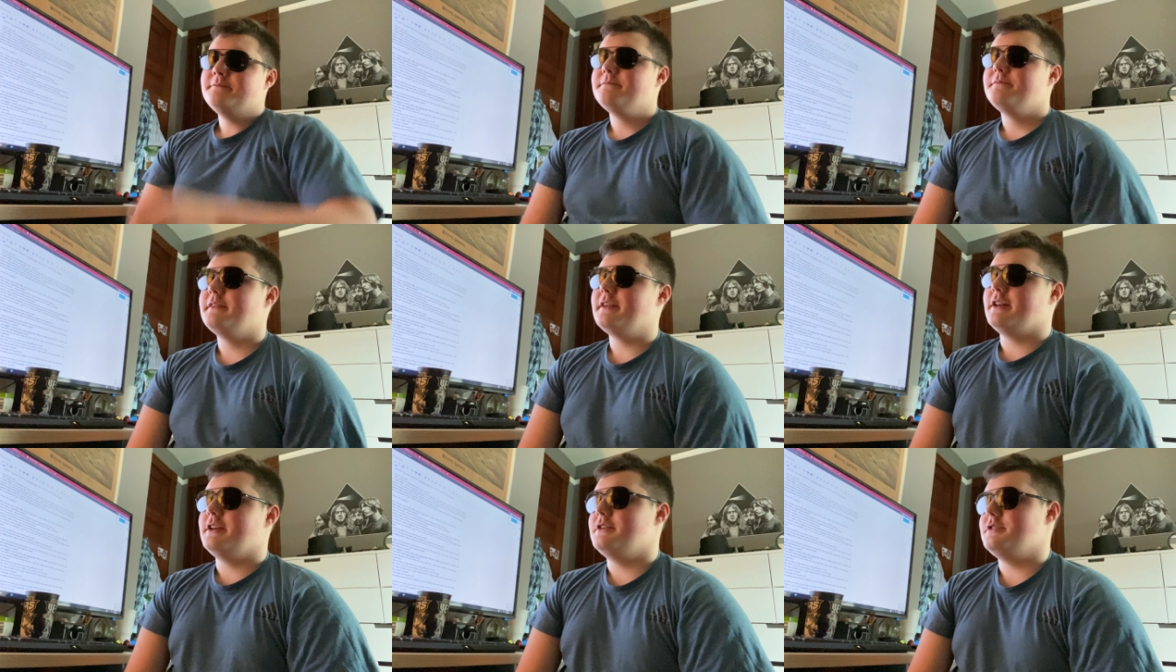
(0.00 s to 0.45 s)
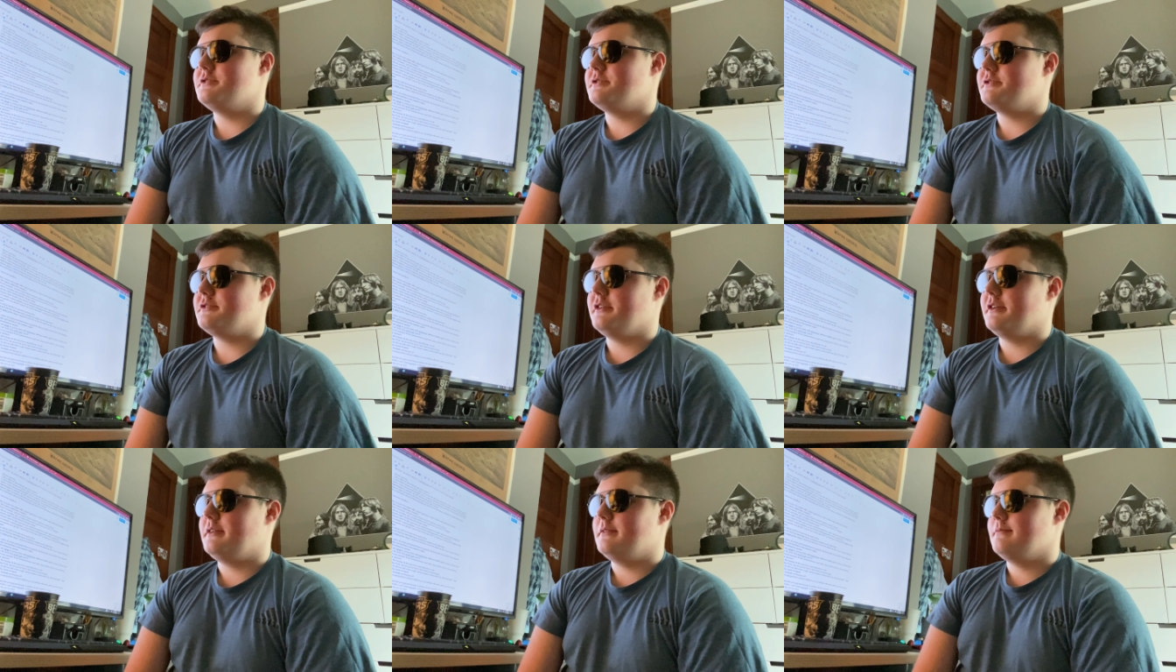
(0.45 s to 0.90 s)
And he
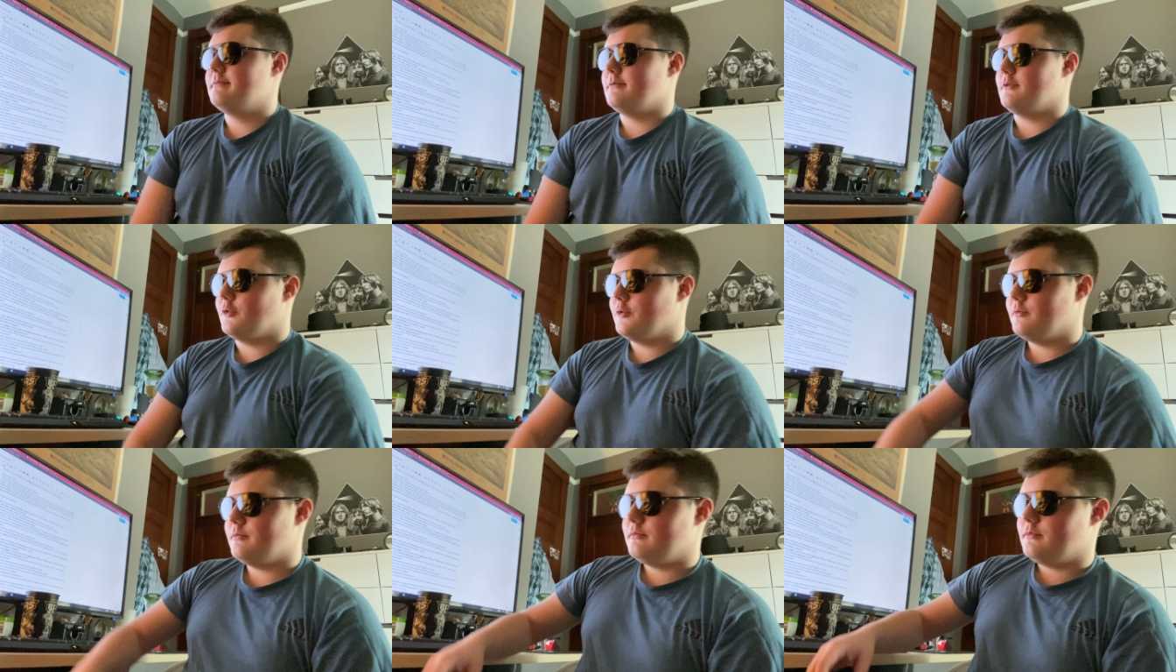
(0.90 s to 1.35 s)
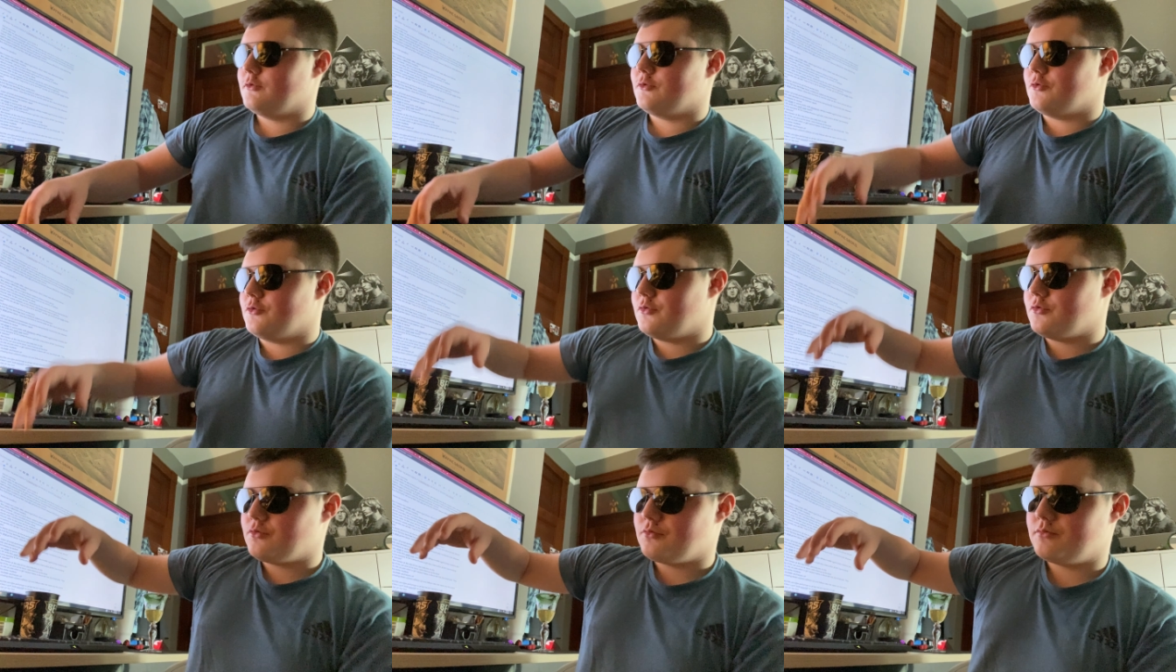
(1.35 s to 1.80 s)
just, like,
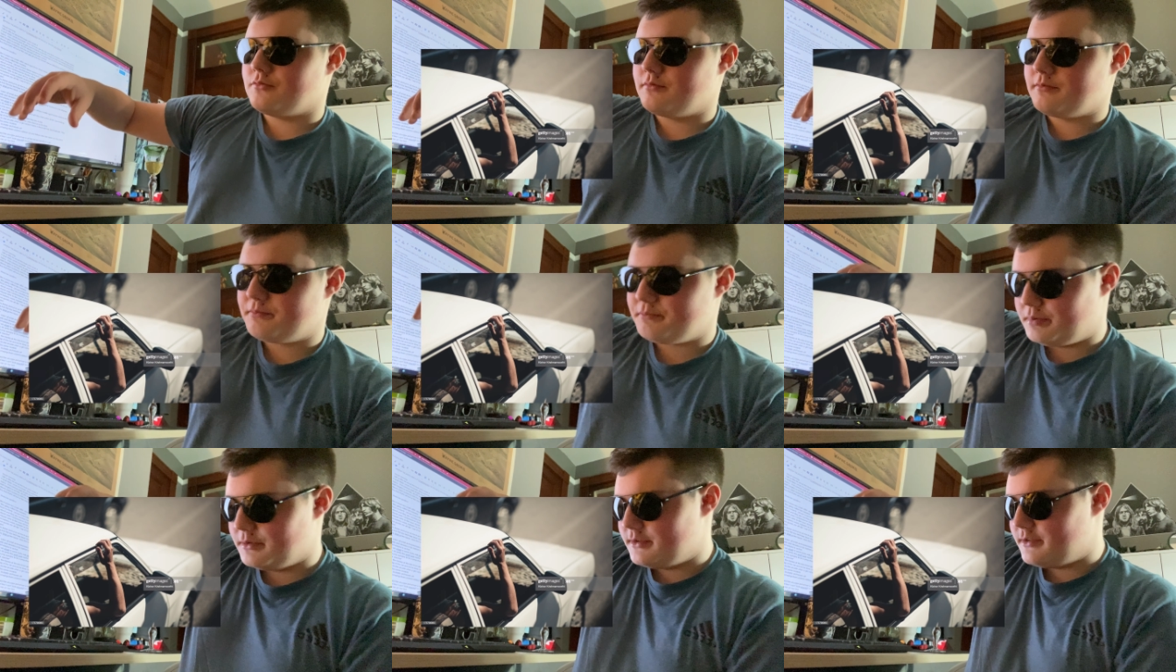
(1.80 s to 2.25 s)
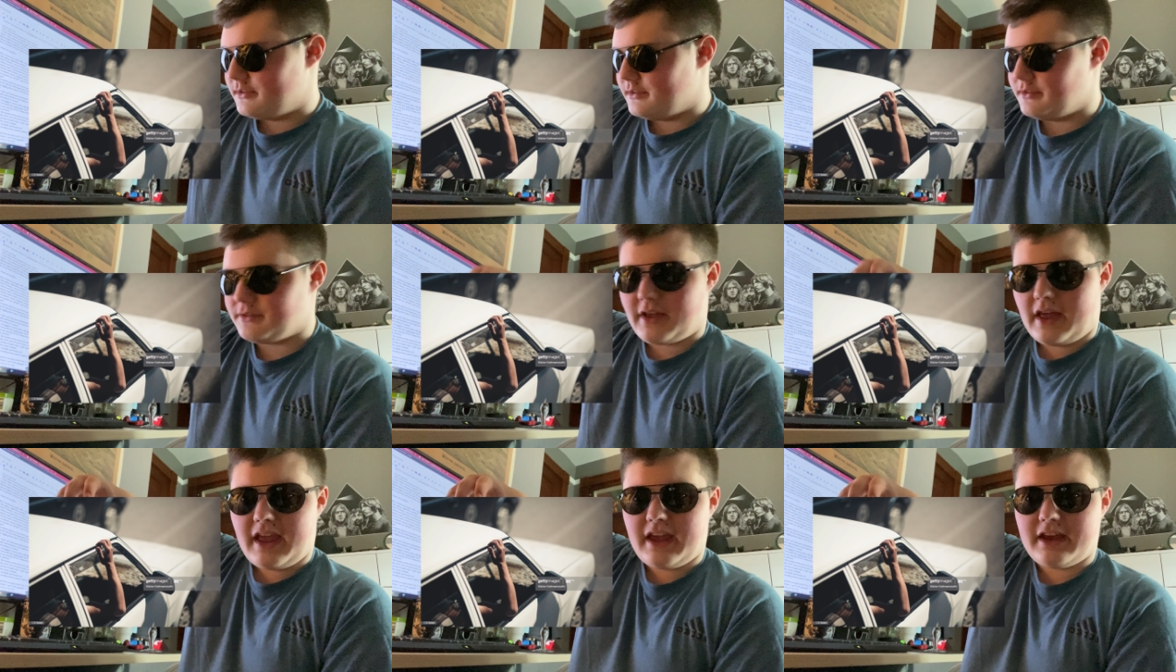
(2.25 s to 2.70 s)
puts
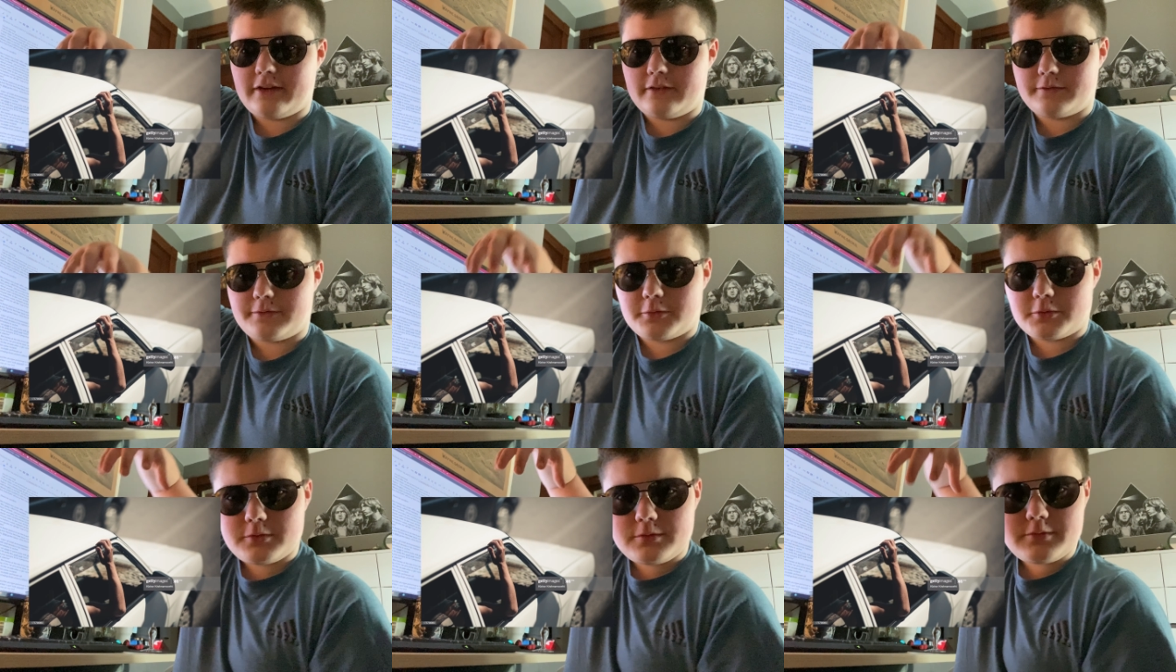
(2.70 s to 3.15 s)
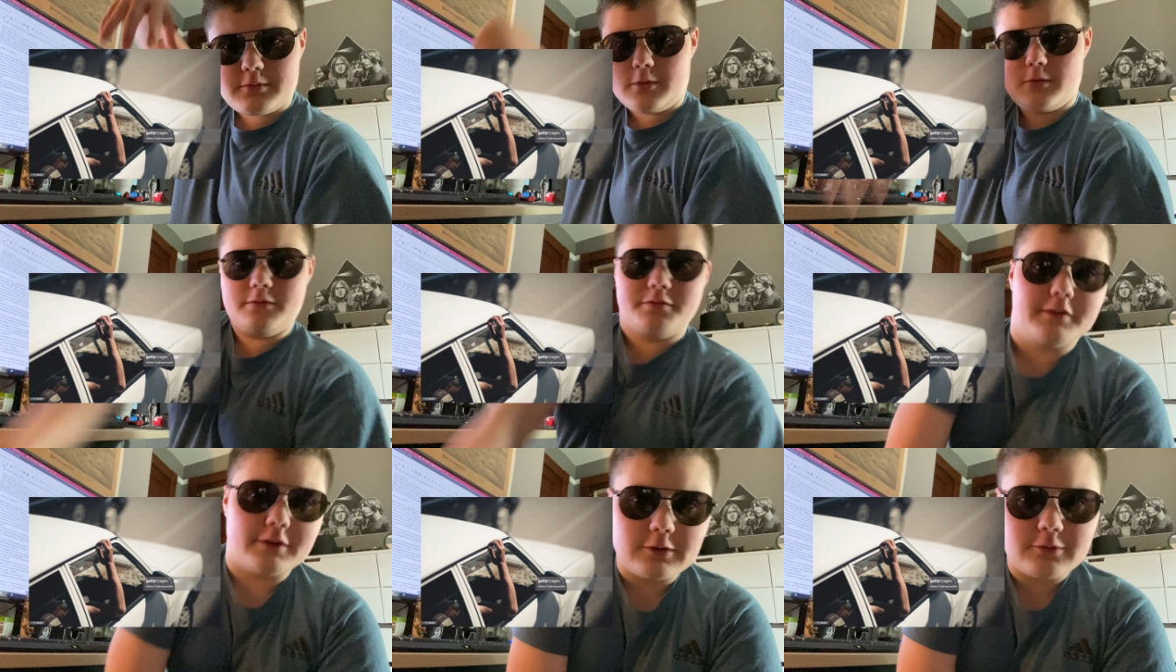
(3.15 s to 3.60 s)
his hand through the
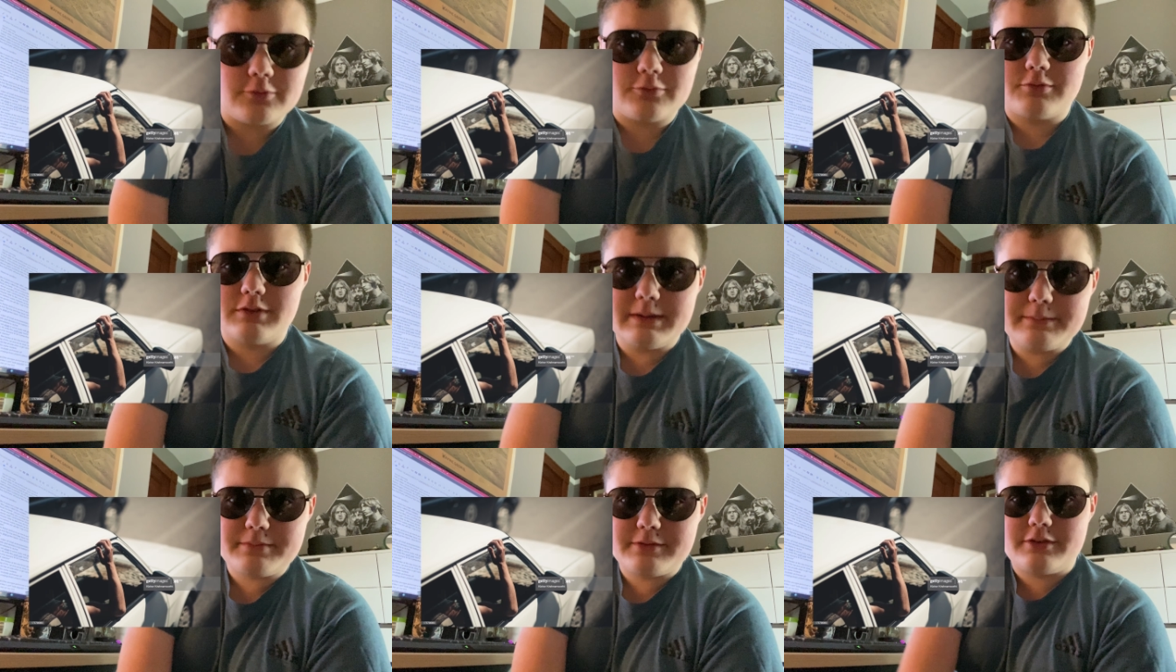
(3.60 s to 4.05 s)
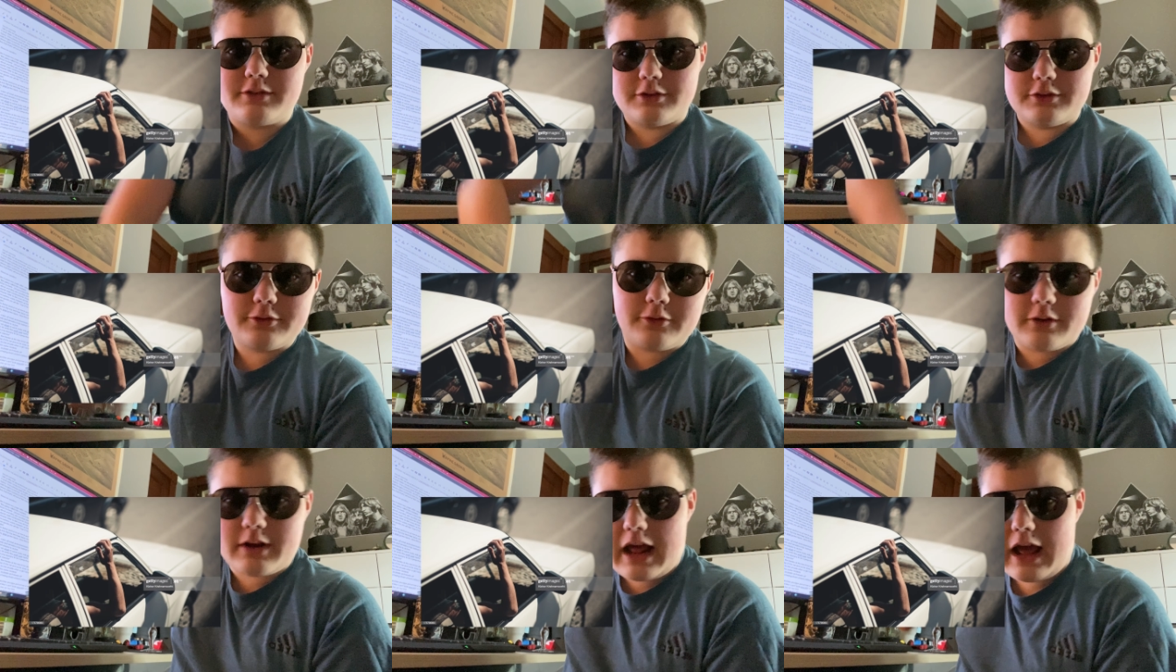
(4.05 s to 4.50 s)
roof and rips the
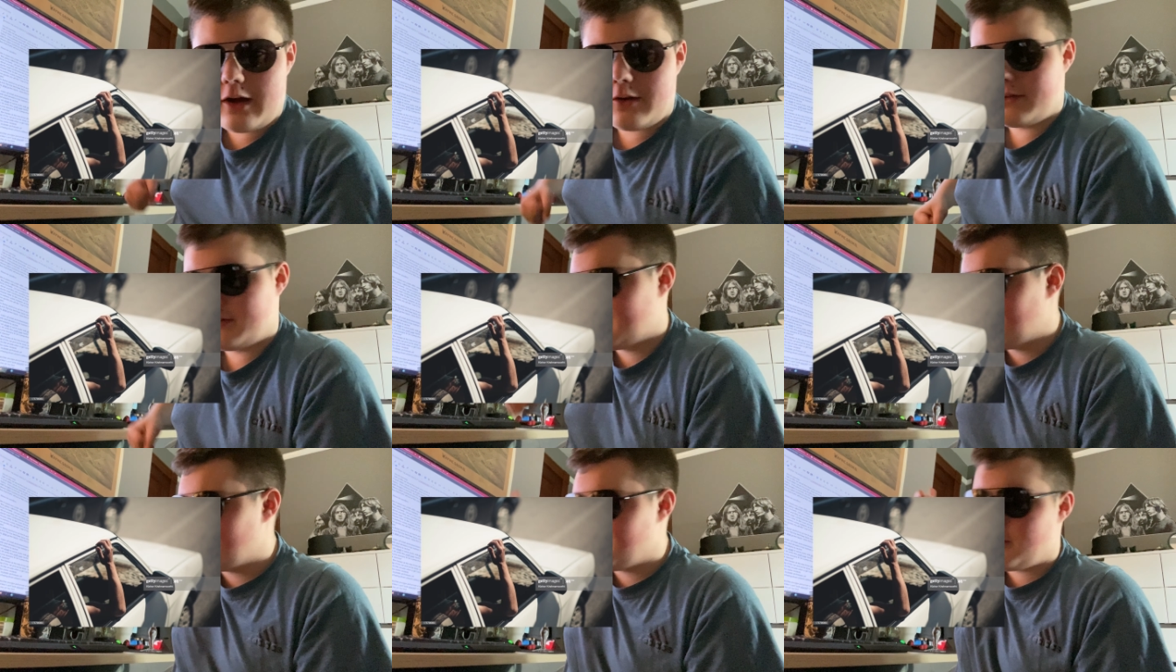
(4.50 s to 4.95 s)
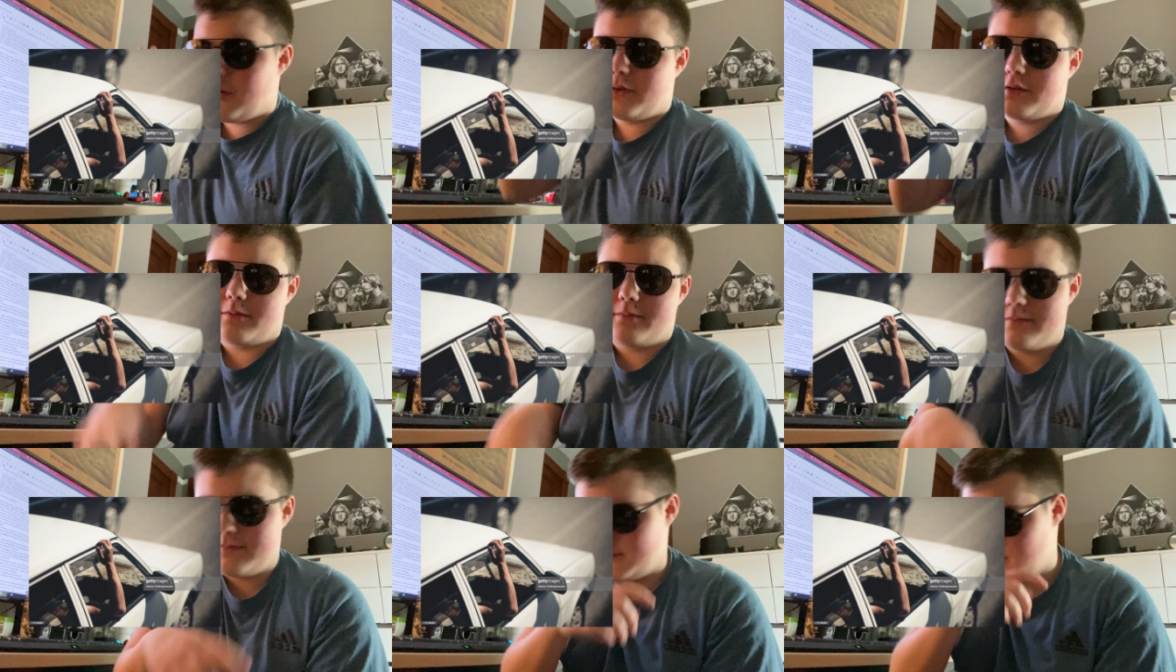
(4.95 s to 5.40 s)
dude out and throws him.